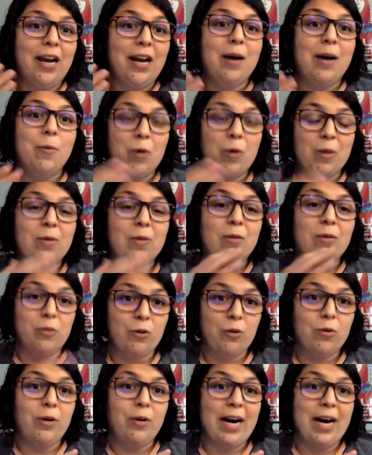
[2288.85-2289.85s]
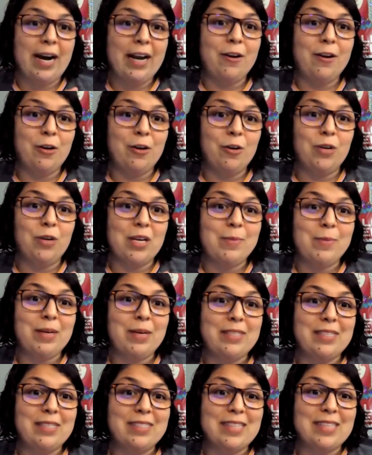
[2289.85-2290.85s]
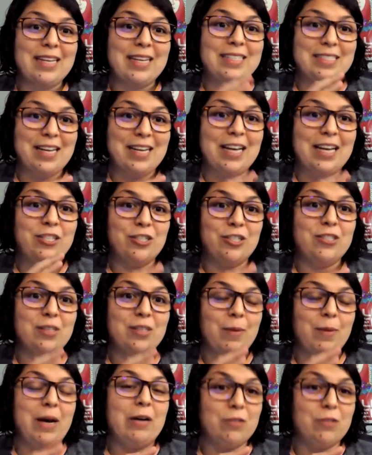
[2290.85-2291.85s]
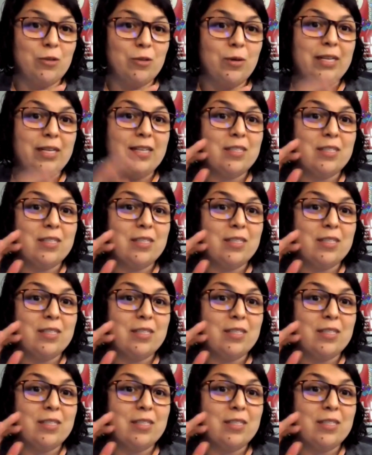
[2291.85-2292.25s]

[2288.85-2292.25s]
with the local hire agreement to say it's not just about doing it,